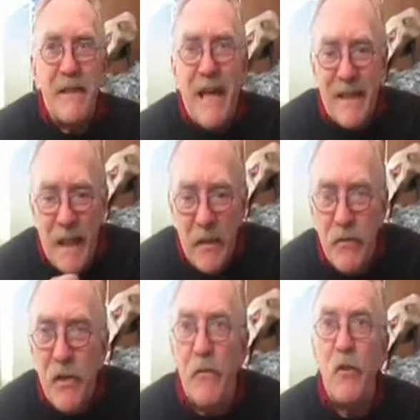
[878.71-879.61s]
that kind
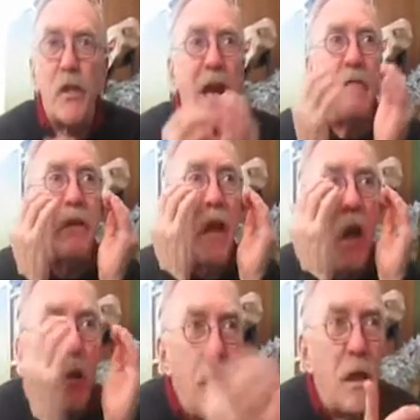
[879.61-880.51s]
of stuff, not having
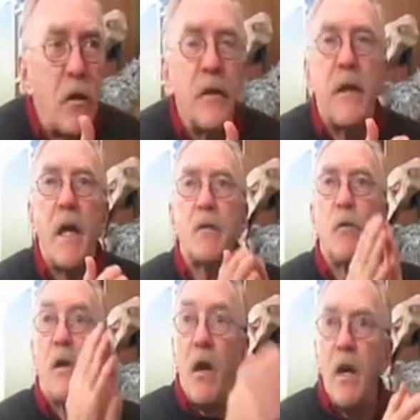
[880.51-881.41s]
real contact
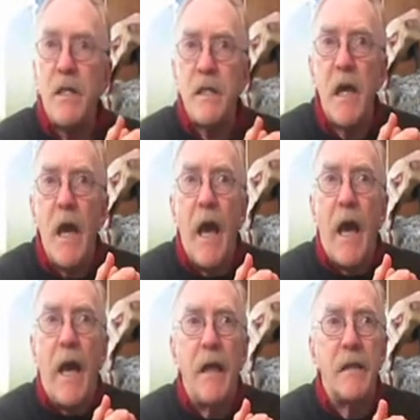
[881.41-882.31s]
with arts,
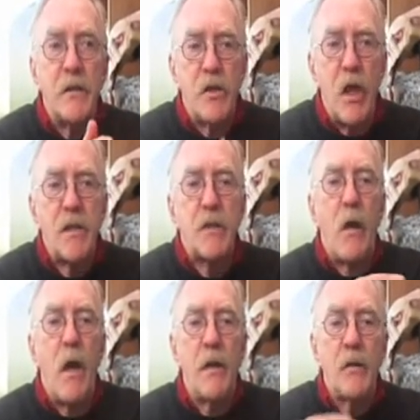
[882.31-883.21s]
and just
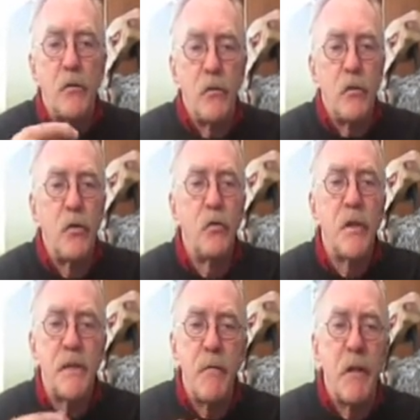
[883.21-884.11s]
trying to do
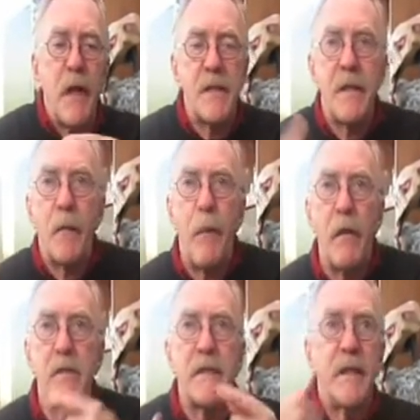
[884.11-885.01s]
the same thing as their
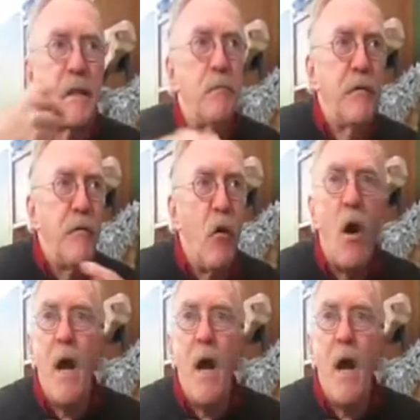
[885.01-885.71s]
parents did before.